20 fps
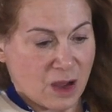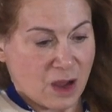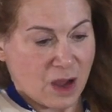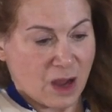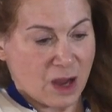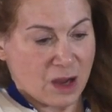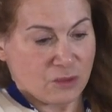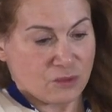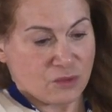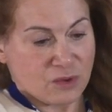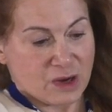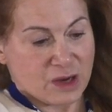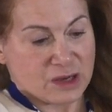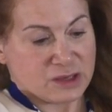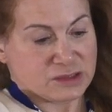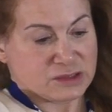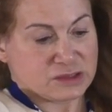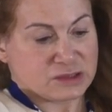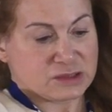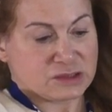I
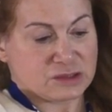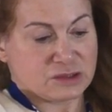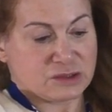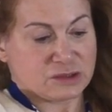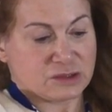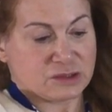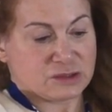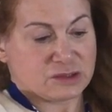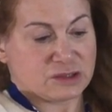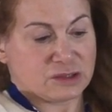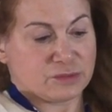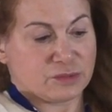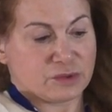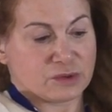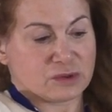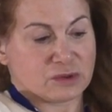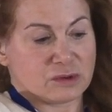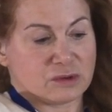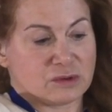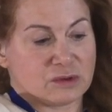was your
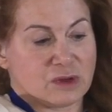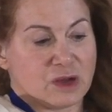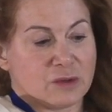typical